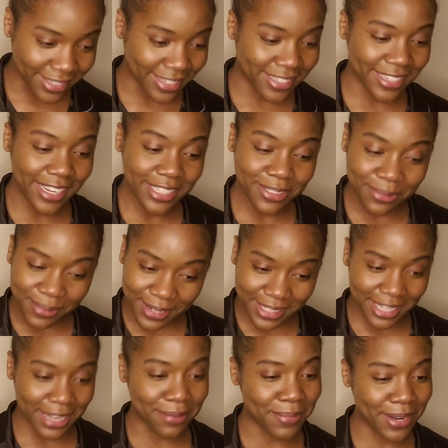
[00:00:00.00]
And that's one
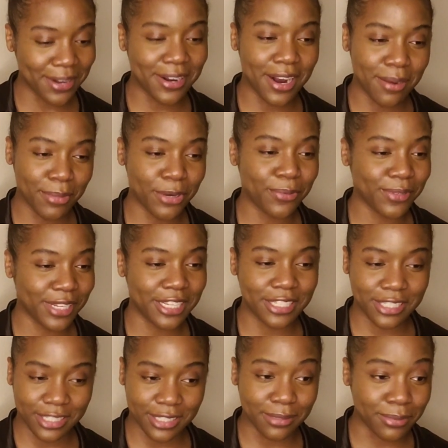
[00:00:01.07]
thing about karmic
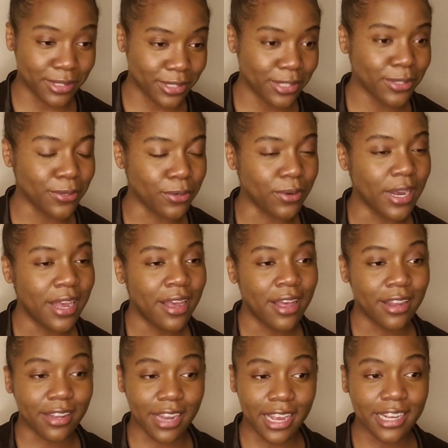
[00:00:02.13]
relationships too.
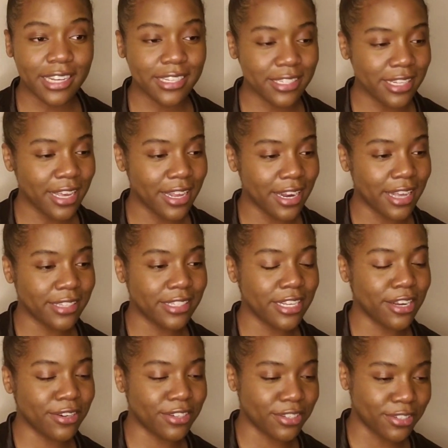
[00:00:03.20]
Like I said, as they
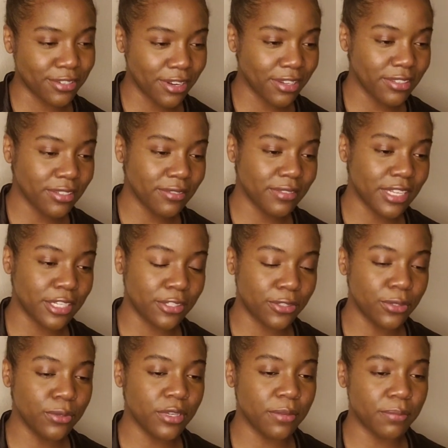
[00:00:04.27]
are destructive, they
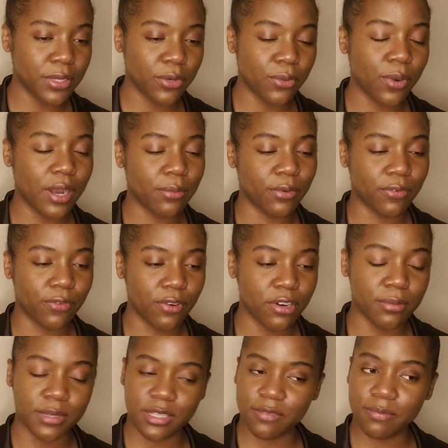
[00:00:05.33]
too can be quite
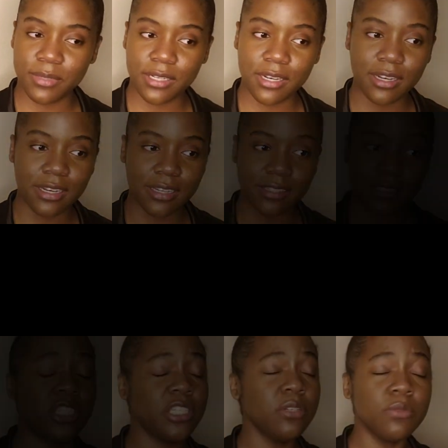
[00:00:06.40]
reformative, because but
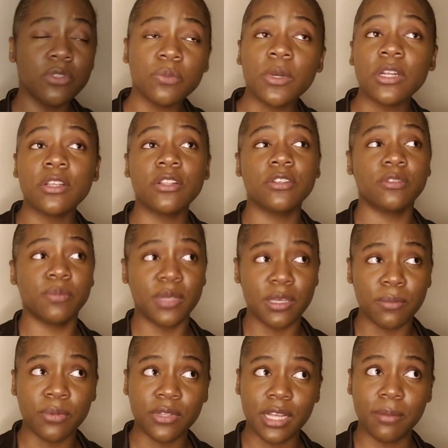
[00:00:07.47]
she was one of those
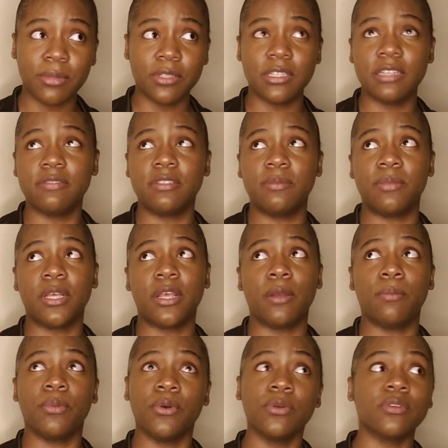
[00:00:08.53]
people that believed in being
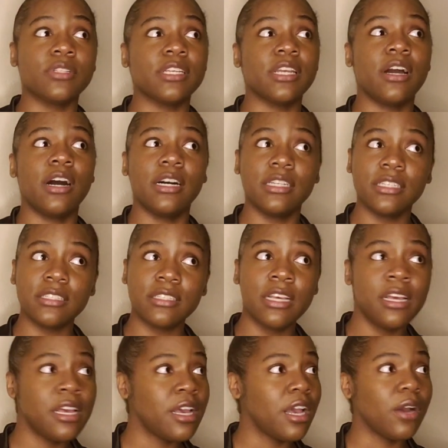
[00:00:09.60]
brutally honest.
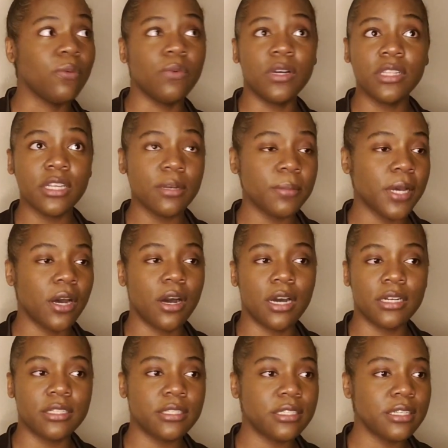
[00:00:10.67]
And one thing about
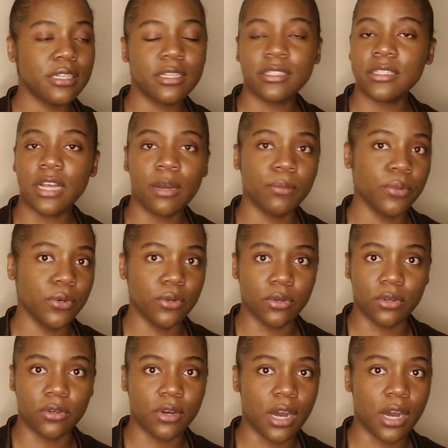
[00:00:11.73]
honesty, it's not brutal.